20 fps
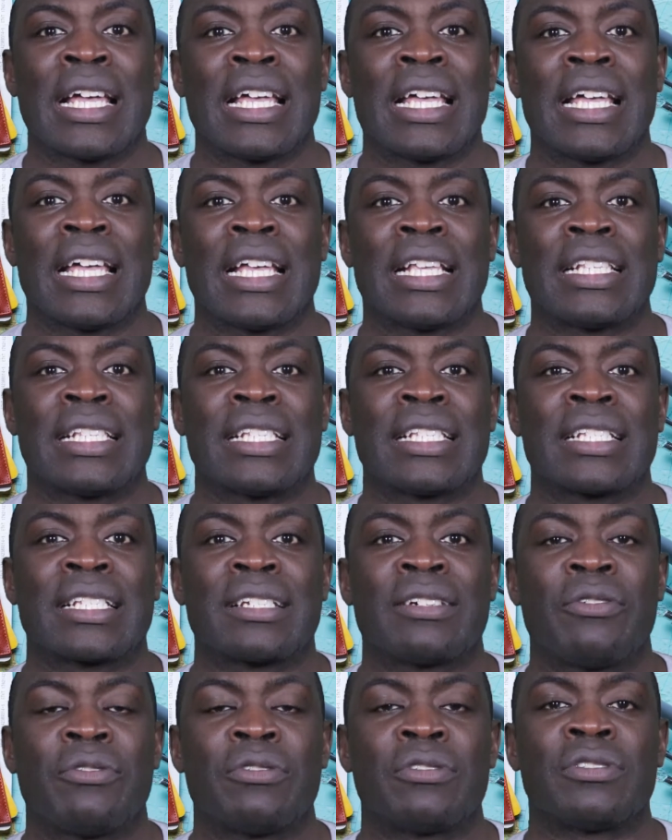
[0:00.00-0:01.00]
it's
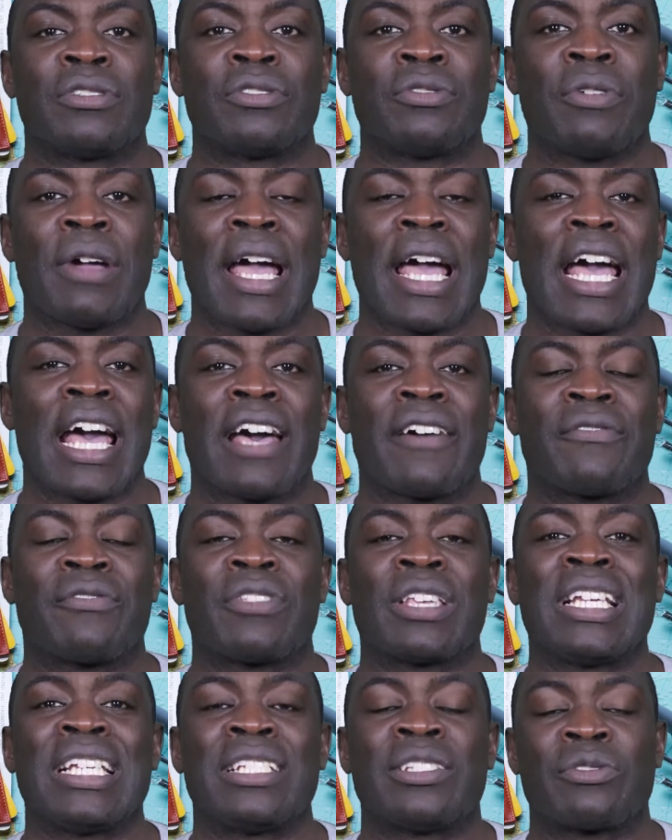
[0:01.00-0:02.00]
going to have
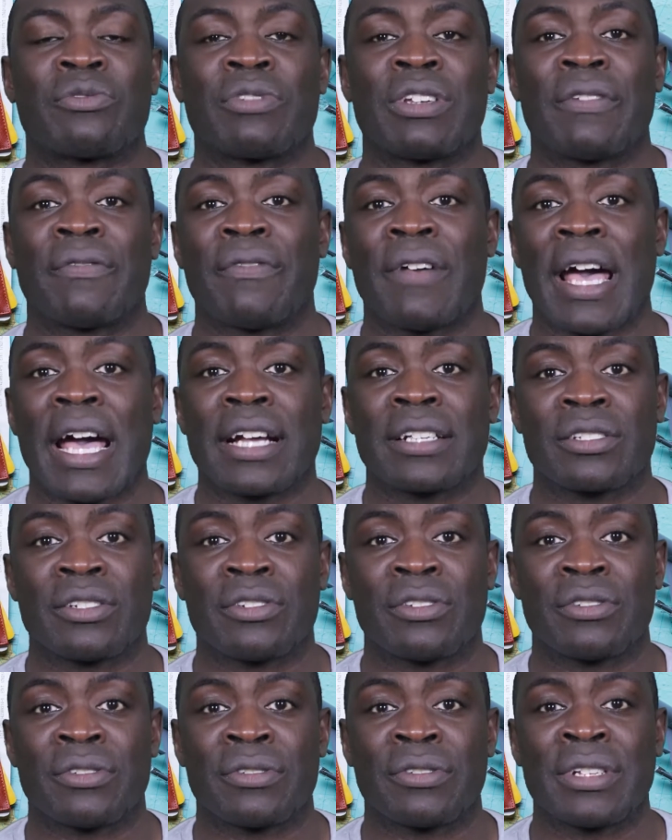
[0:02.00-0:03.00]
these three
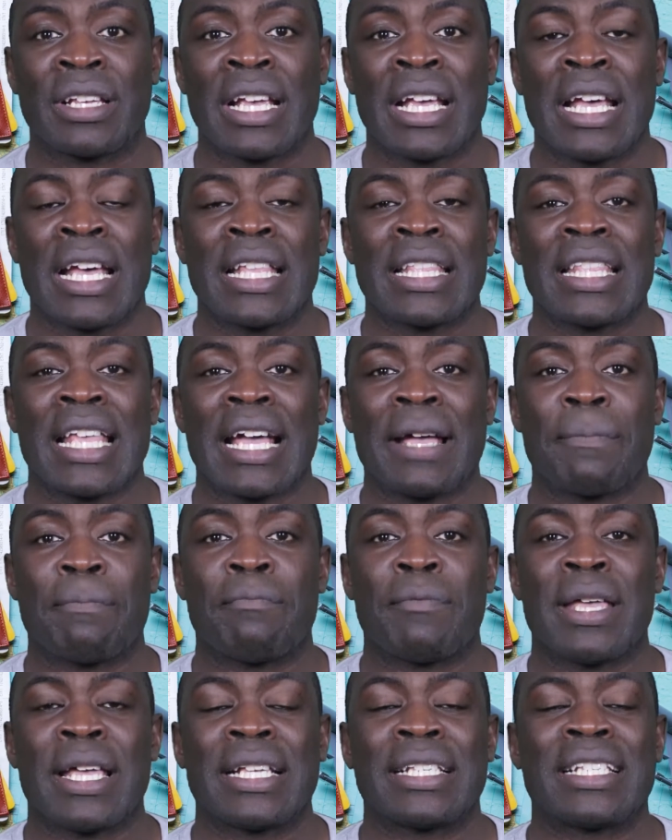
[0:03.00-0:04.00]
factors that
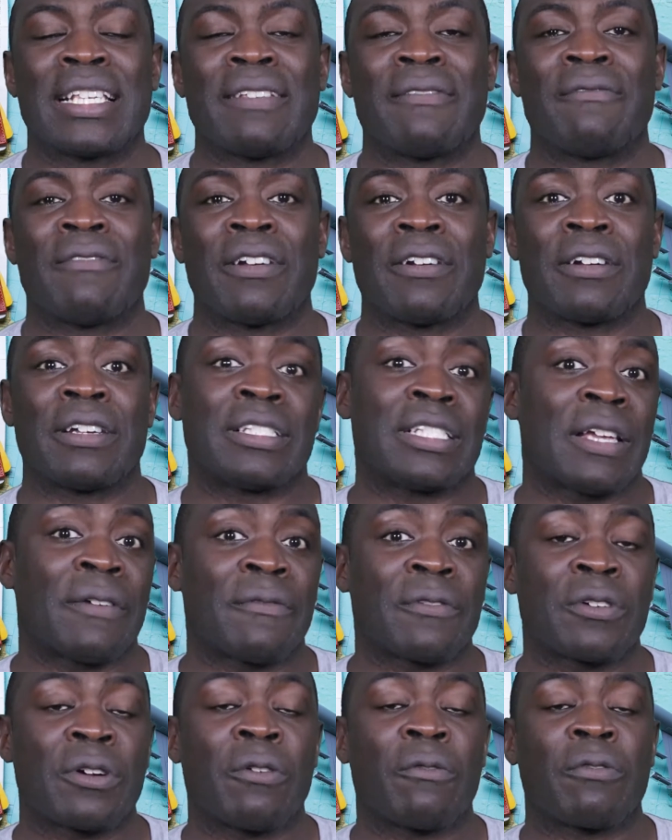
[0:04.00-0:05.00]
makes it very
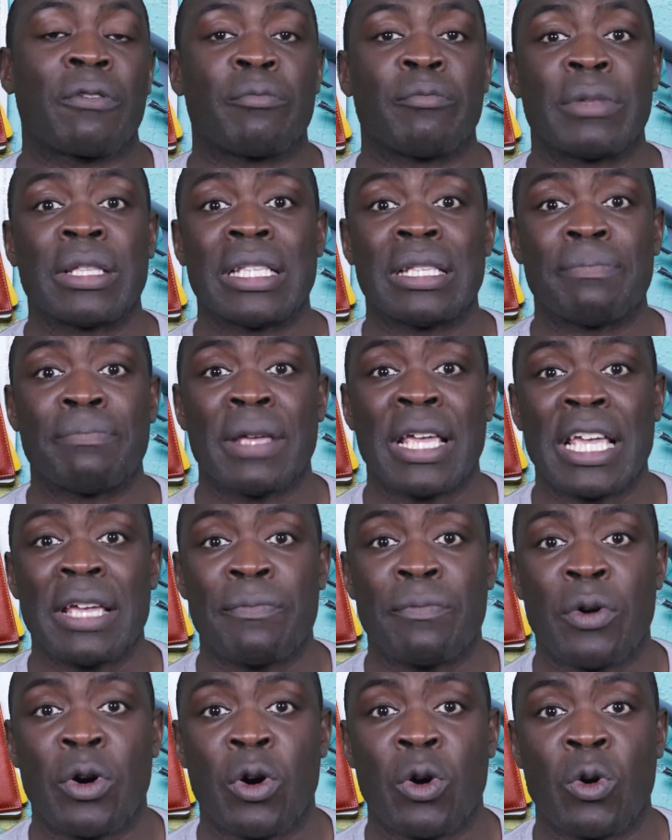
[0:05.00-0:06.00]
difficult for many
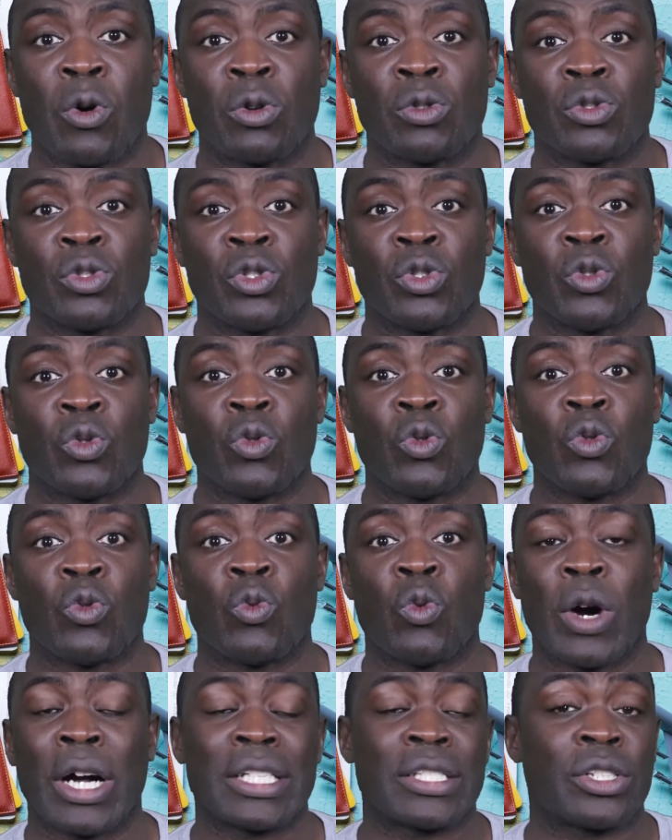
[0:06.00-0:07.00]
people to
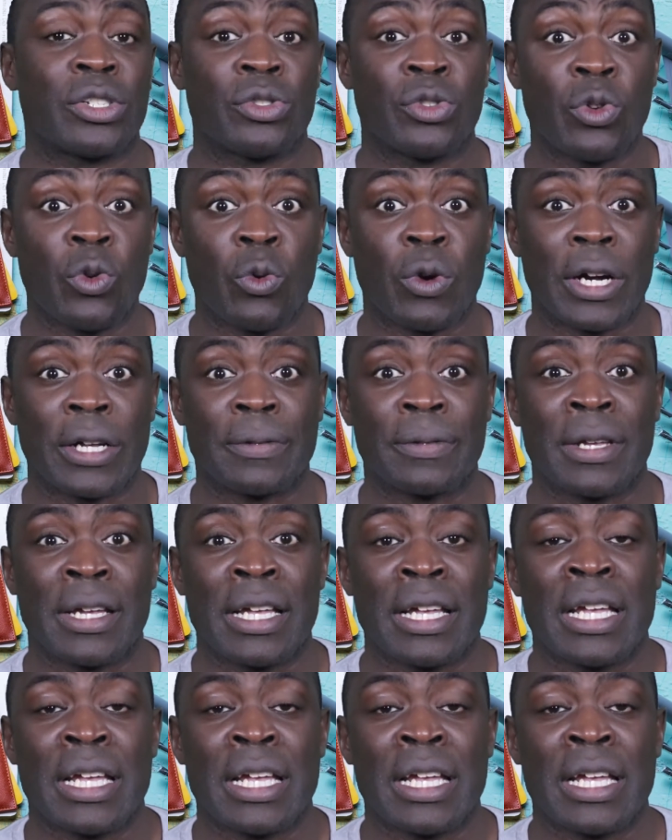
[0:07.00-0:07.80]
want to do one.